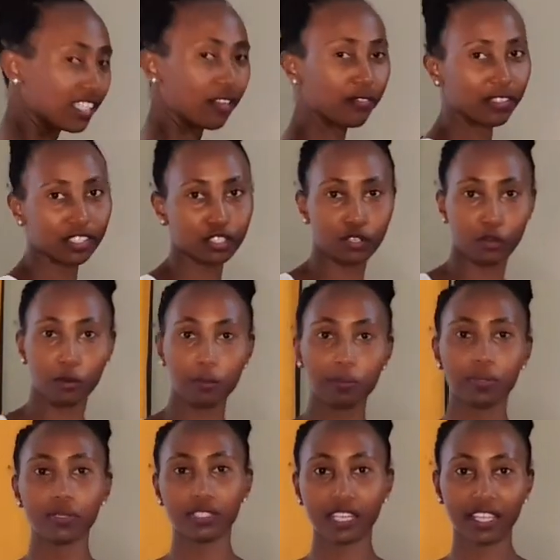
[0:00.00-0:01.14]
a vest top,
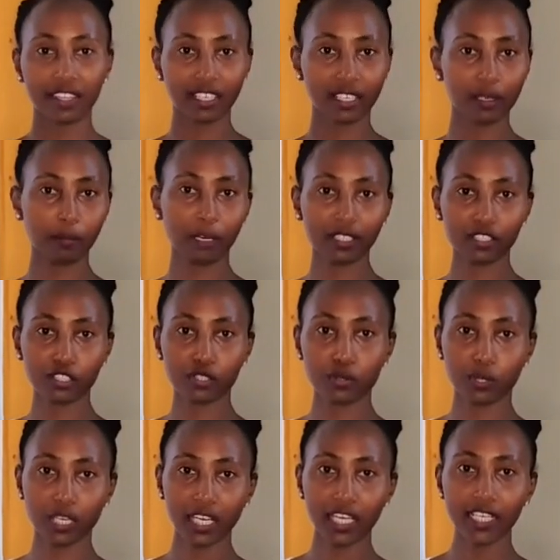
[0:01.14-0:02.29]
nothing much to
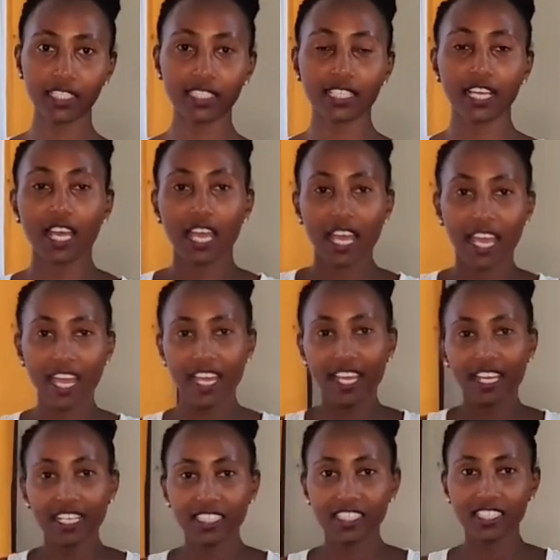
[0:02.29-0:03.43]
it.
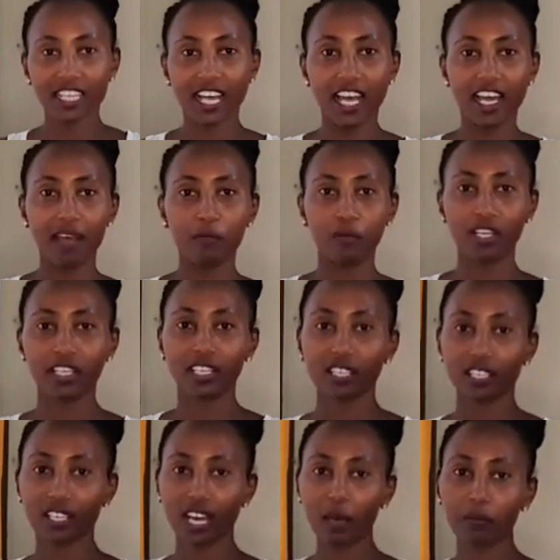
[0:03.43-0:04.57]
And
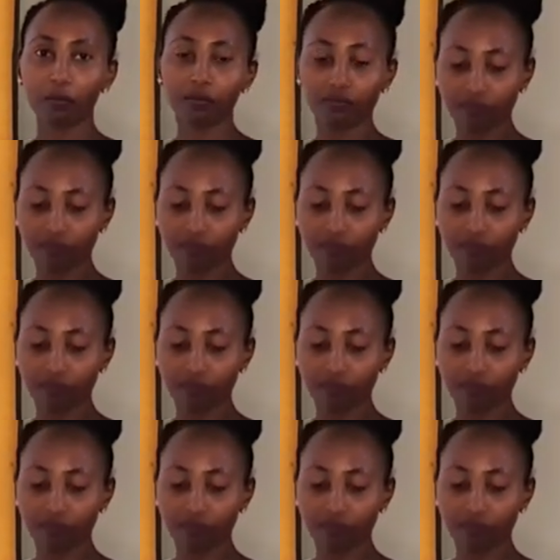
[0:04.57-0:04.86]
I'm